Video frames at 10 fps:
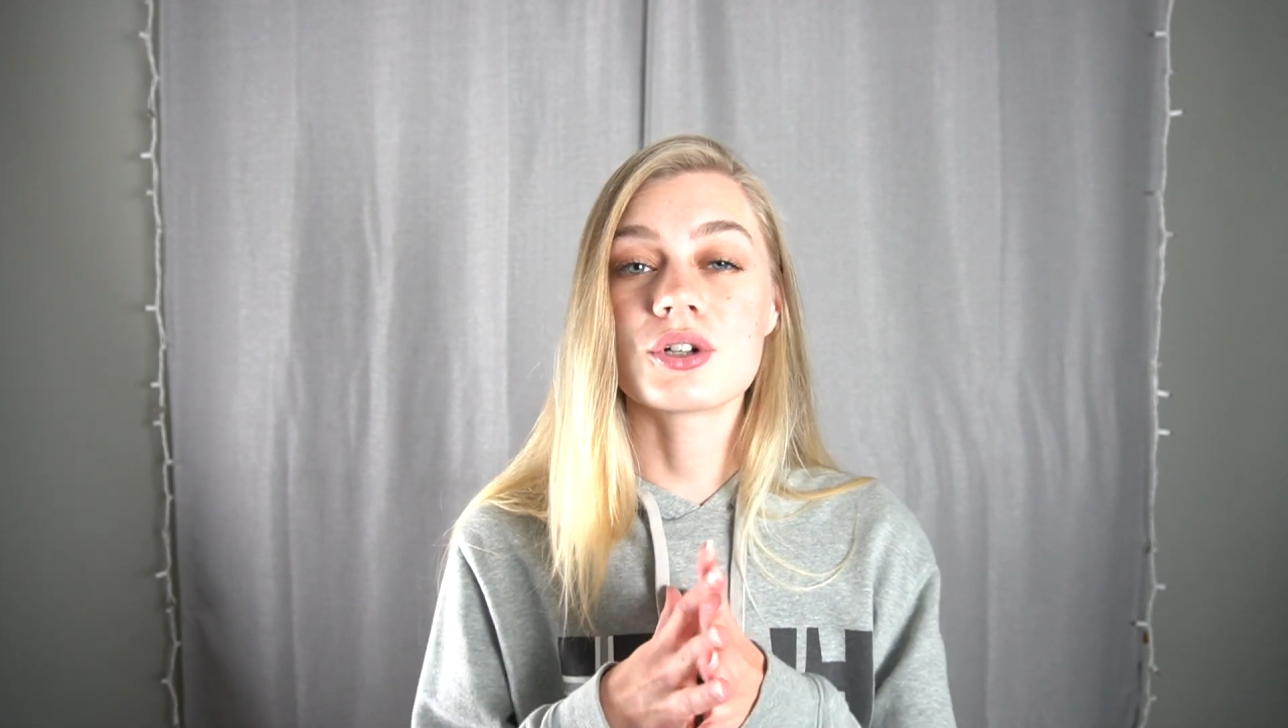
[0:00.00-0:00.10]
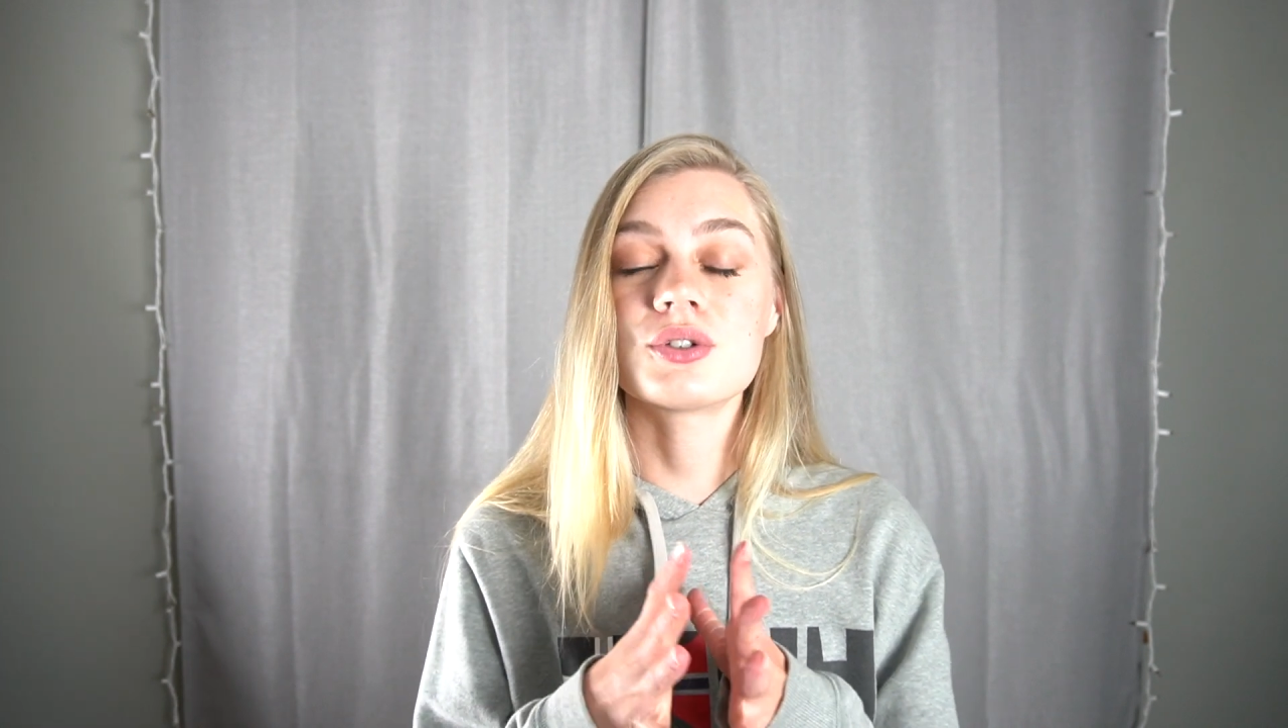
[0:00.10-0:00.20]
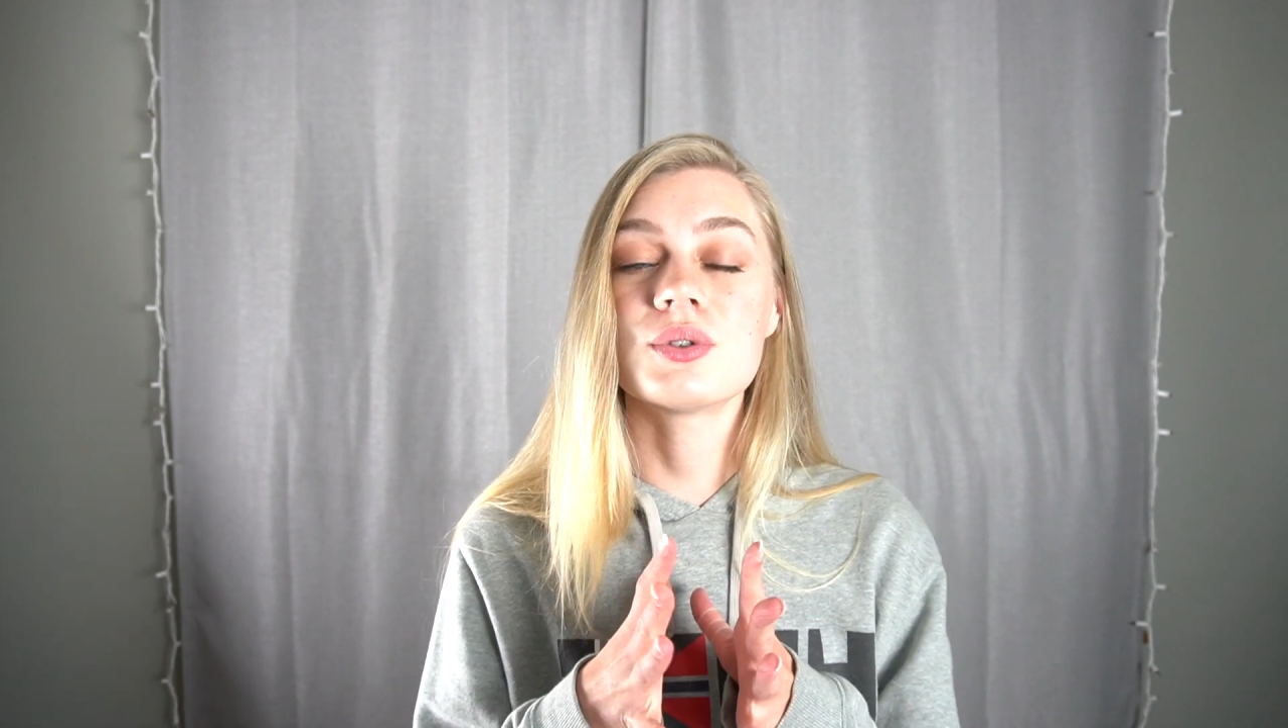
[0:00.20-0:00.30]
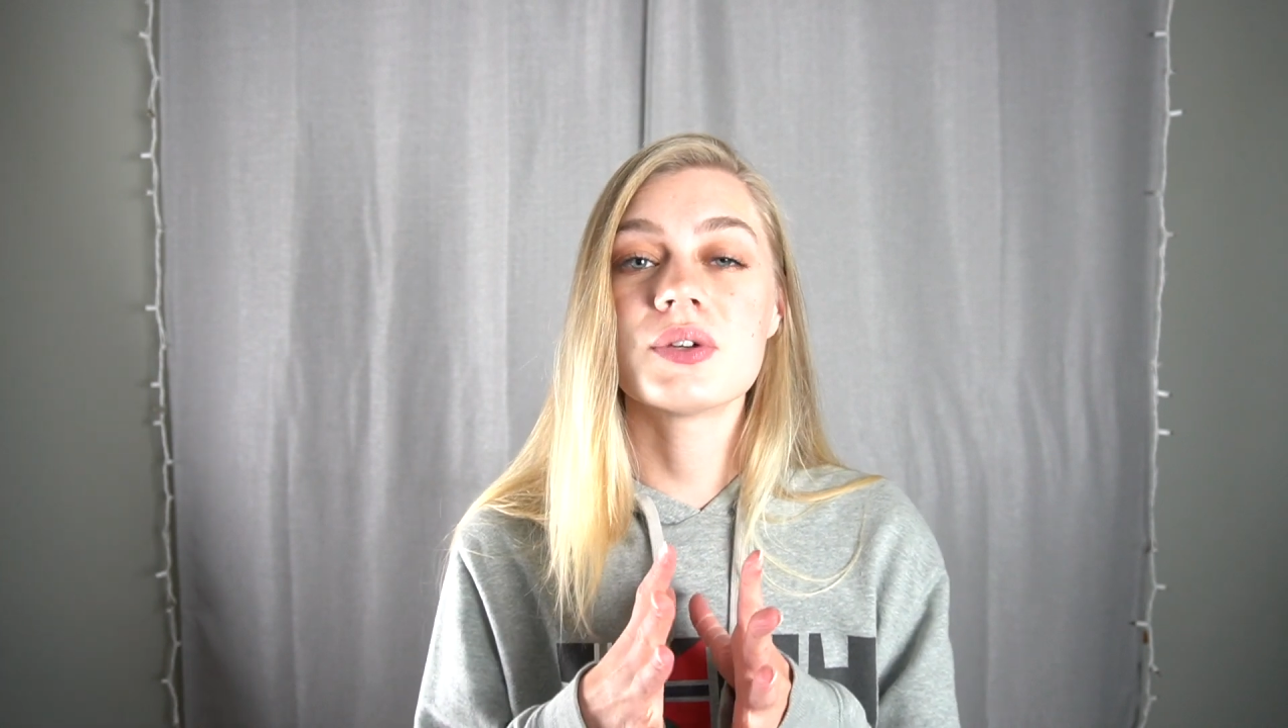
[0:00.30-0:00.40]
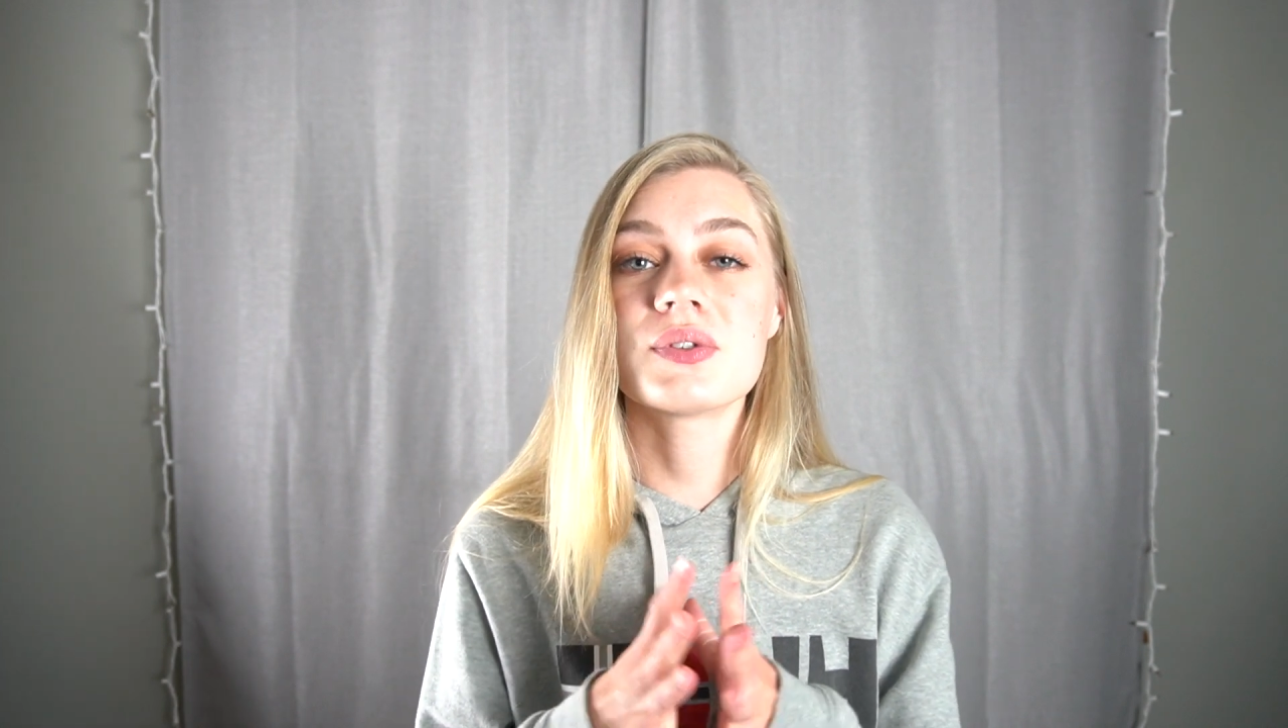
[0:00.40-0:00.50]

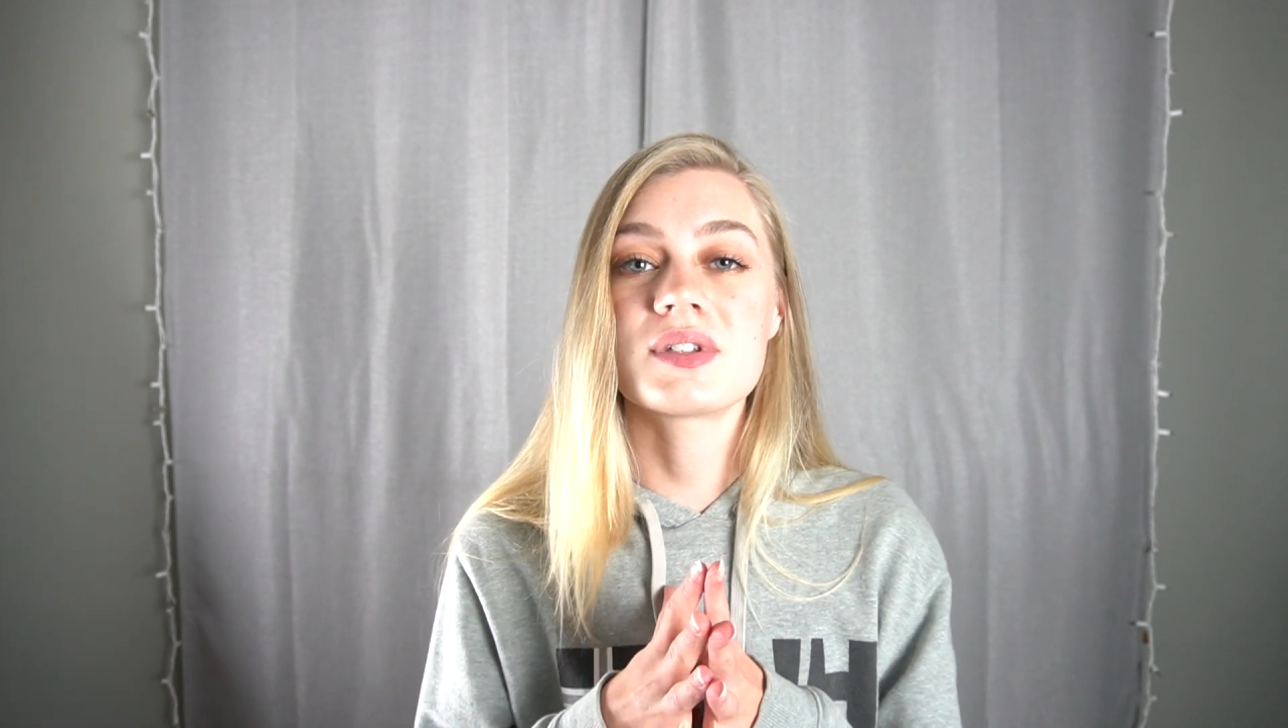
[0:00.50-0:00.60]
to have